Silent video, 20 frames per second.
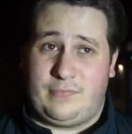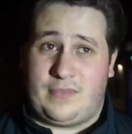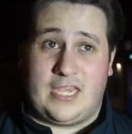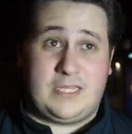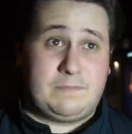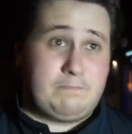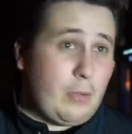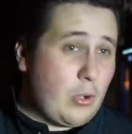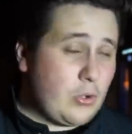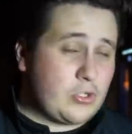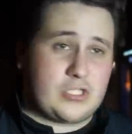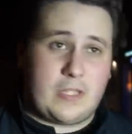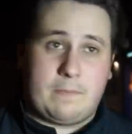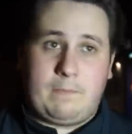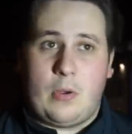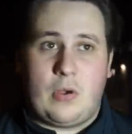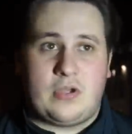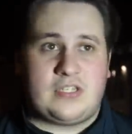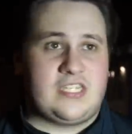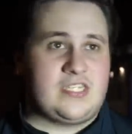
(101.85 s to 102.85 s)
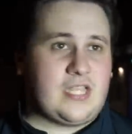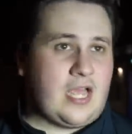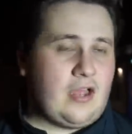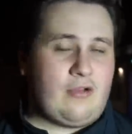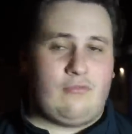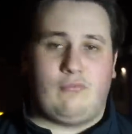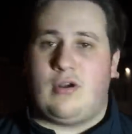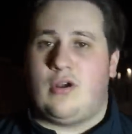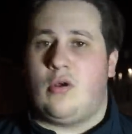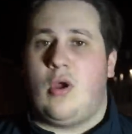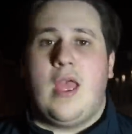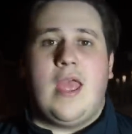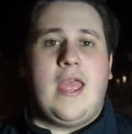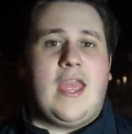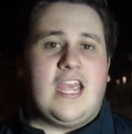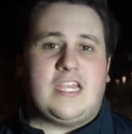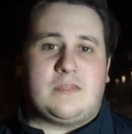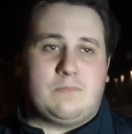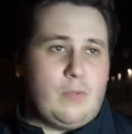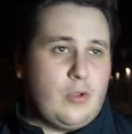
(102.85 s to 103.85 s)
He's box to box, he's unreal,
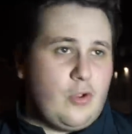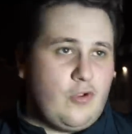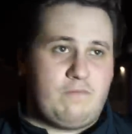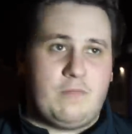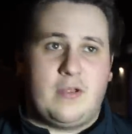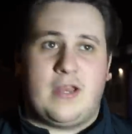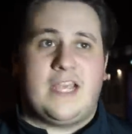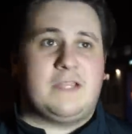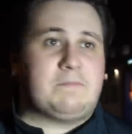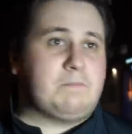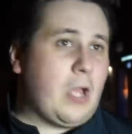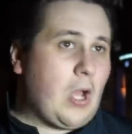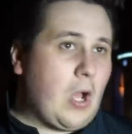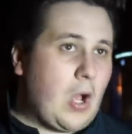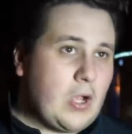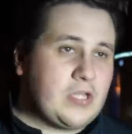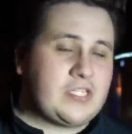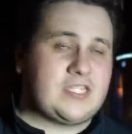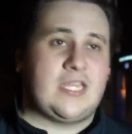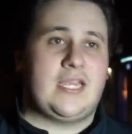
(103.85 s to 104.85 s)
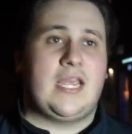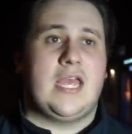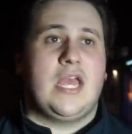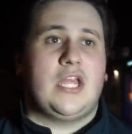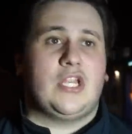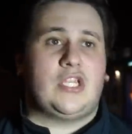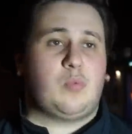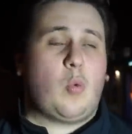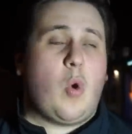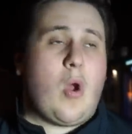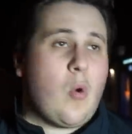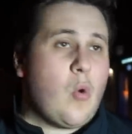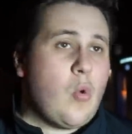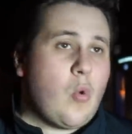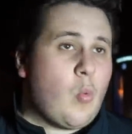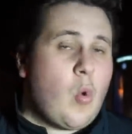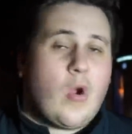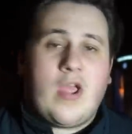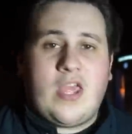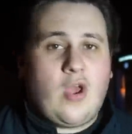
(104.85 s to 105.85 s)
his movement, his passing, so
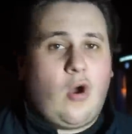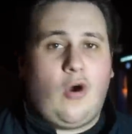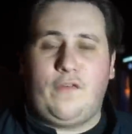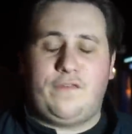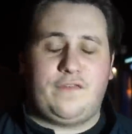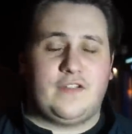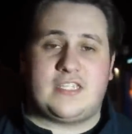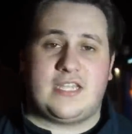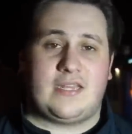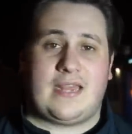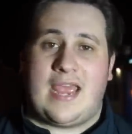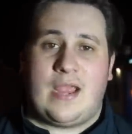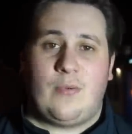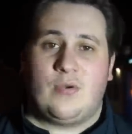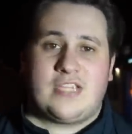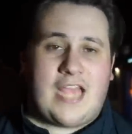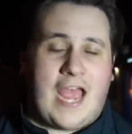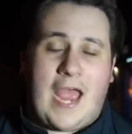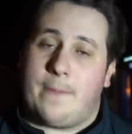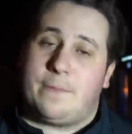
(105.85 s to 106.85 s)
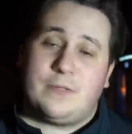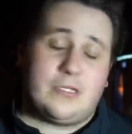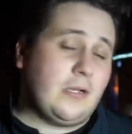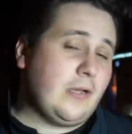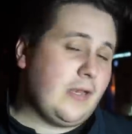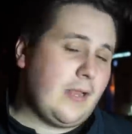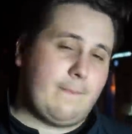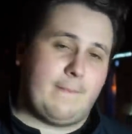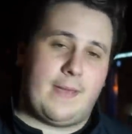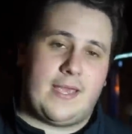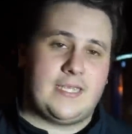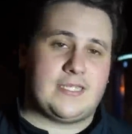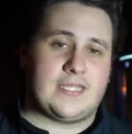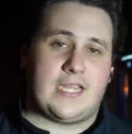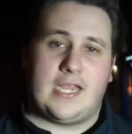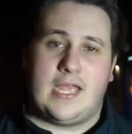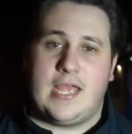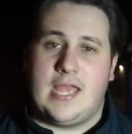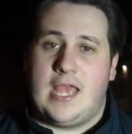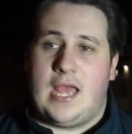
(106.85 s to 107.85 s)
what he offered today was absolutely
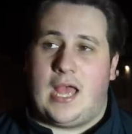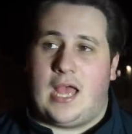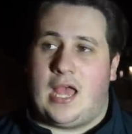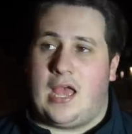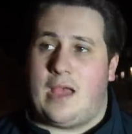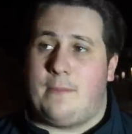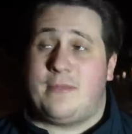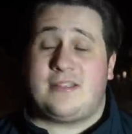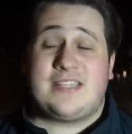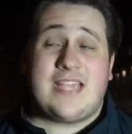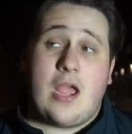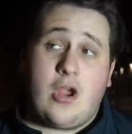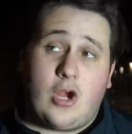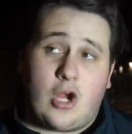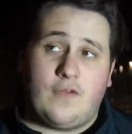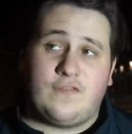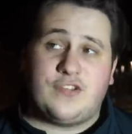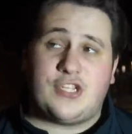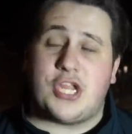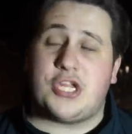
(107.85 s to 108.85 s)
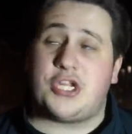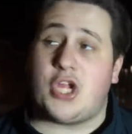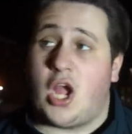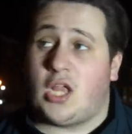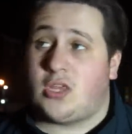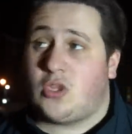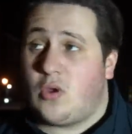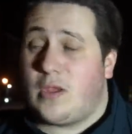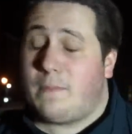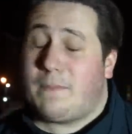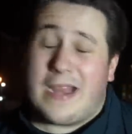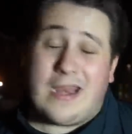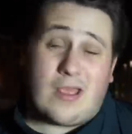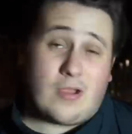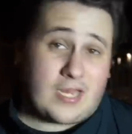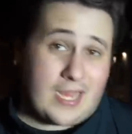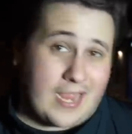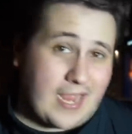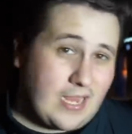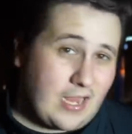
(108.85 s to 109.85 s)
amazing. Uh, Mateo Kovacic, I thought he played
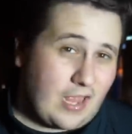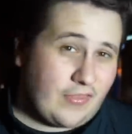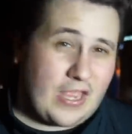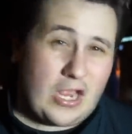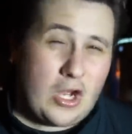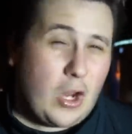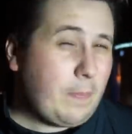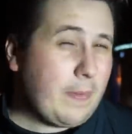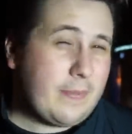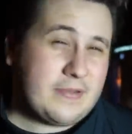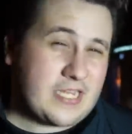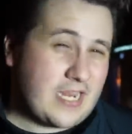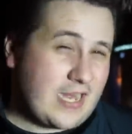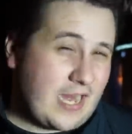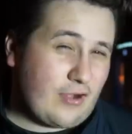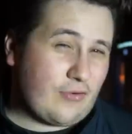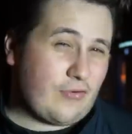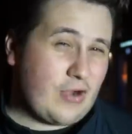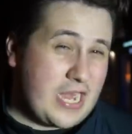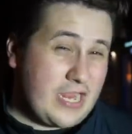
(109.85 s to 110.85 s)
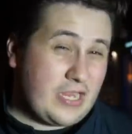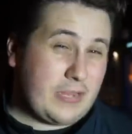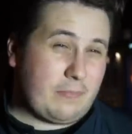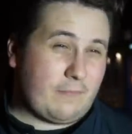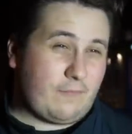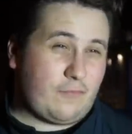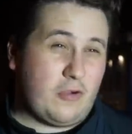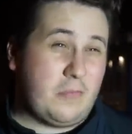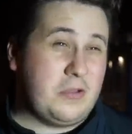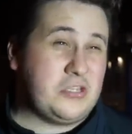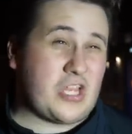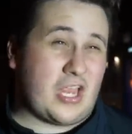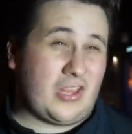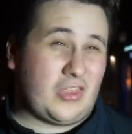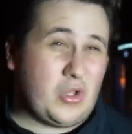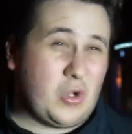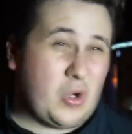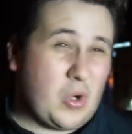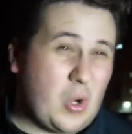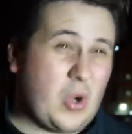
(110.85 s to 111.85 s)
okay. I think a lot of people are saying he had a really good performance. I
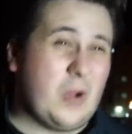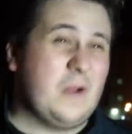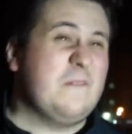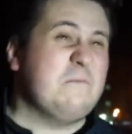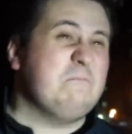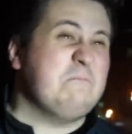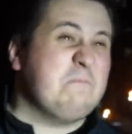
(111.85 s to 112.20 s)
thought